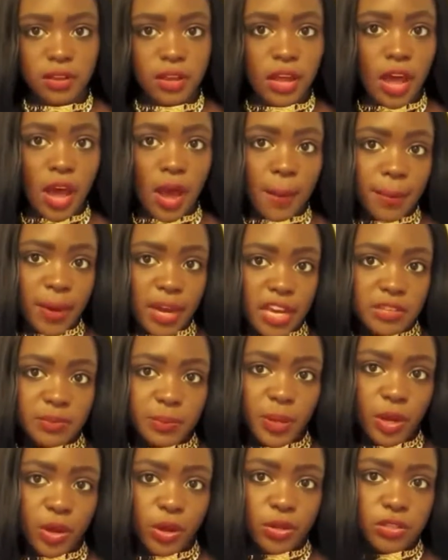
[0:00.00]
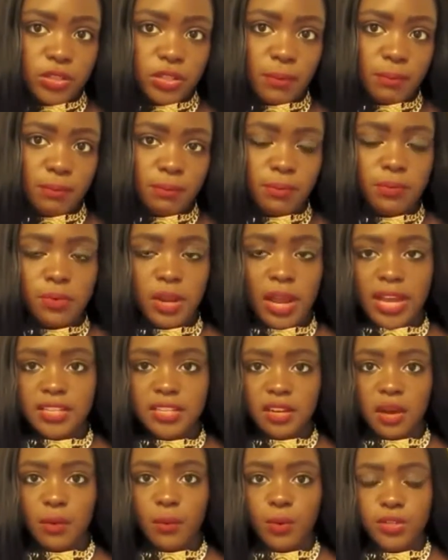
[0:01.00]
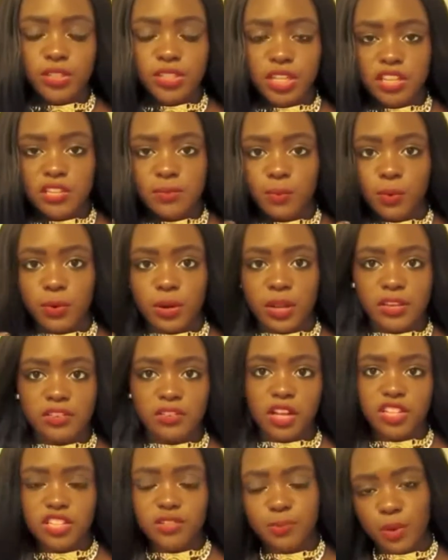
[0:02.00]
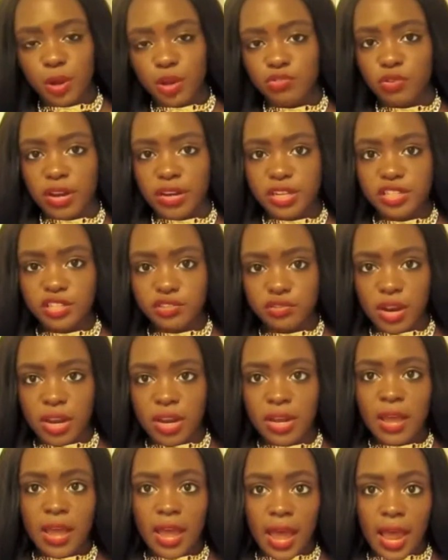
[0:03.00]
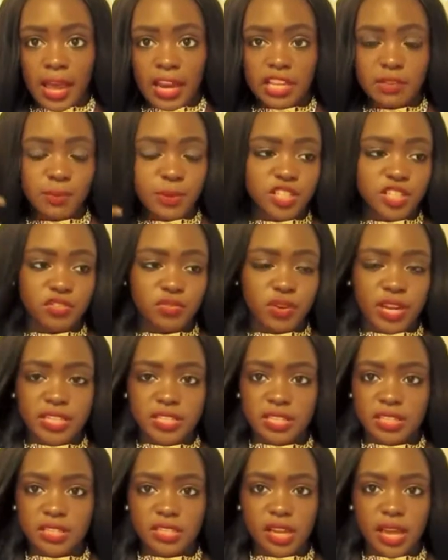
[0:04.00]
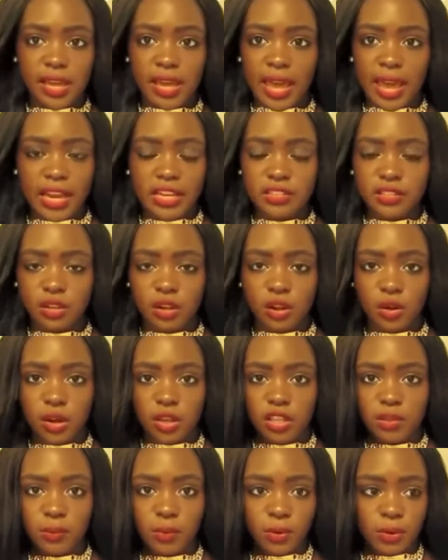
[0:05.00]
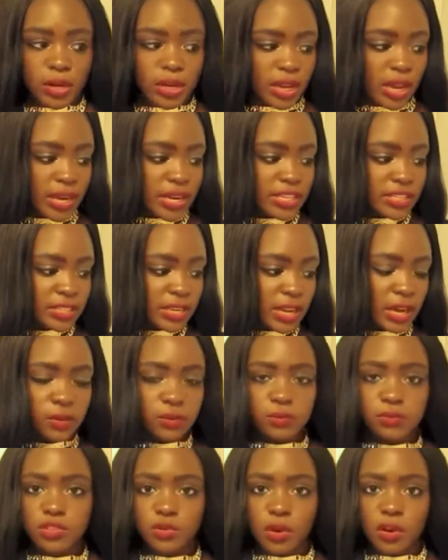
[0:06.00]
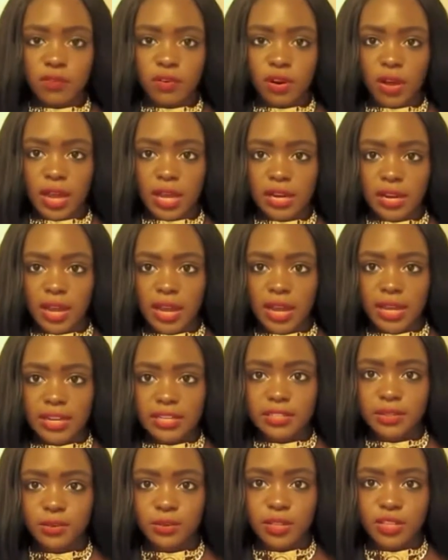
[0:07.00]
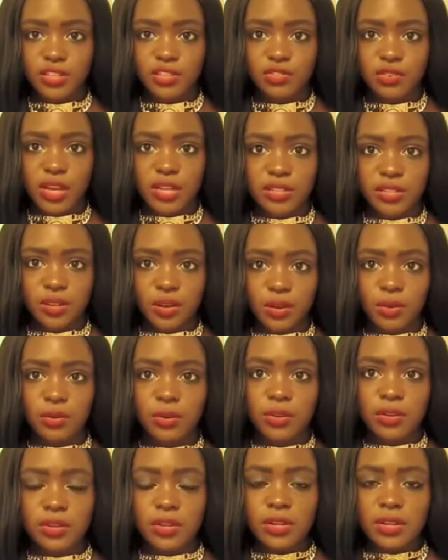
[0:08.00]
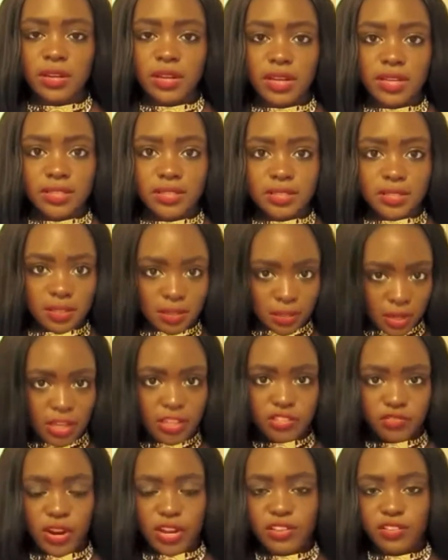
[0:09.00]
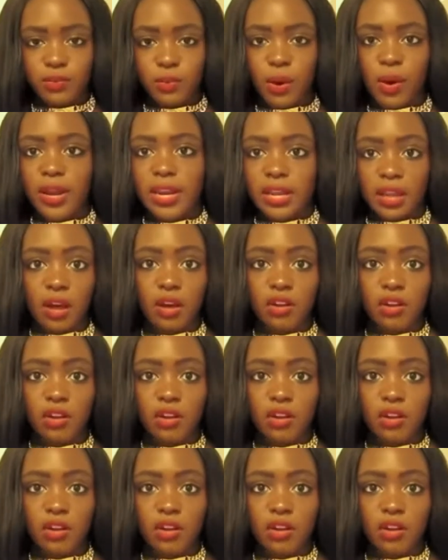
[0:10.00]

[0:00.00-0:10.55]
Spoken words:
And if you guys don't know what a 3/4 wig is, I'm not going to bore you with an explanation. I'll put a link down to Pete Mill's video, which is what taught me how to make wigs myself. So yeah, that's the video really.